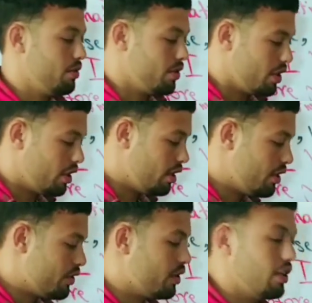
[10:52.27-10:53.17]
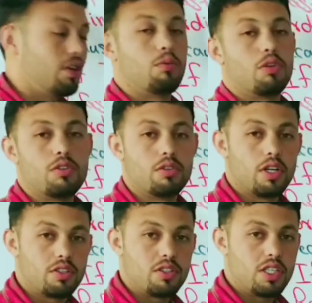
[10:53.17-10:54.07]
was careless, we do
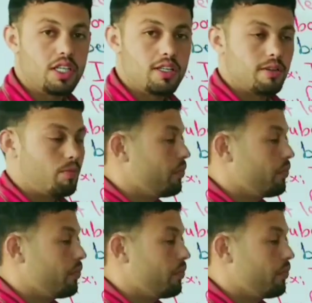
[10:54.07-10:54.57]
not need